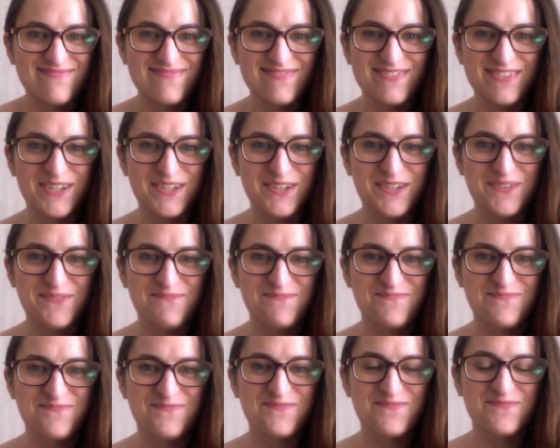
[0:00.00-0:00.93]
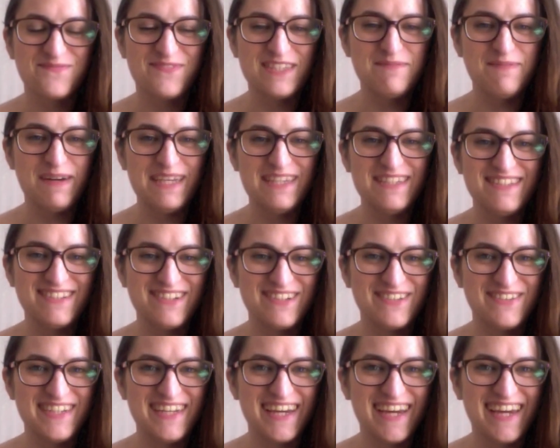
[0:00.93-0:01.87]
So that's my
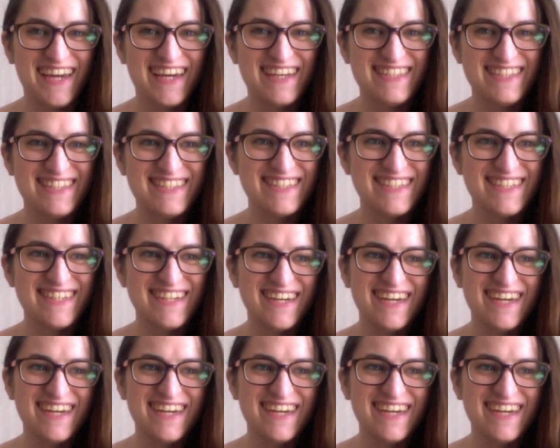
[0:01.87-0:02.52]
story, I guess.